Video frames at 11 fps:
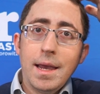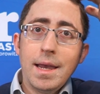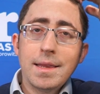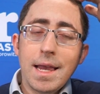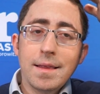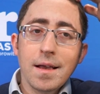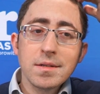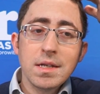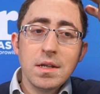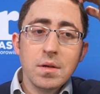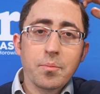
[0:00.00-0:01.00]
It
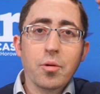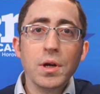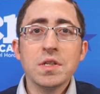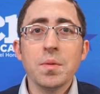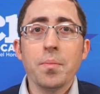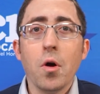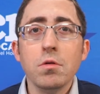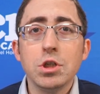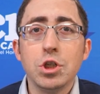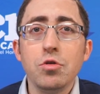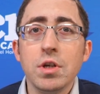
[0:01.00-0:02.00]
doesn't
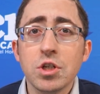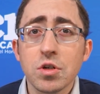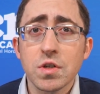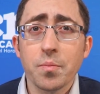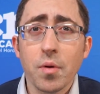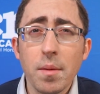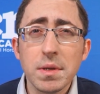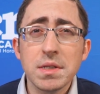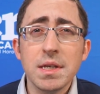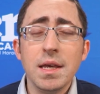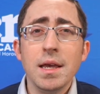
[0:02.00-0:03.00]
presuppose judicial
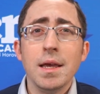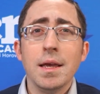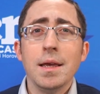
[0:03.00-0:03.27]
supremacy.